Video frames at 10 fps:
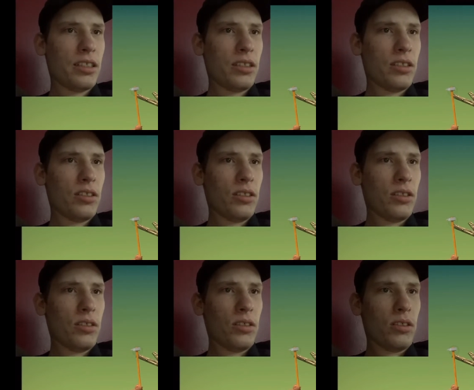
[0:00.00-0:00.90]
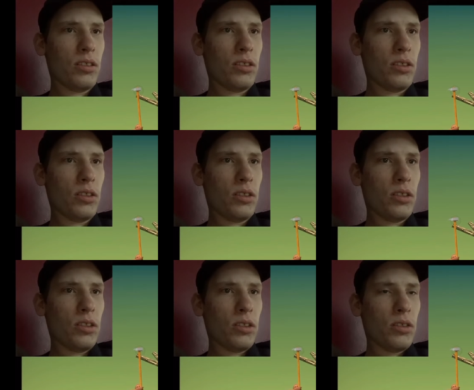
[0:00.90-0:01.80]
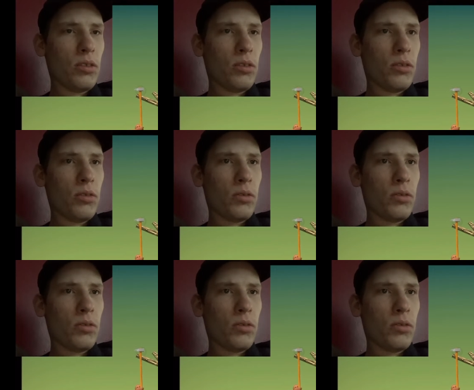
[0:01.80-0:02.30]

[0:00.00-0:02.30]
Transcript: [no speech]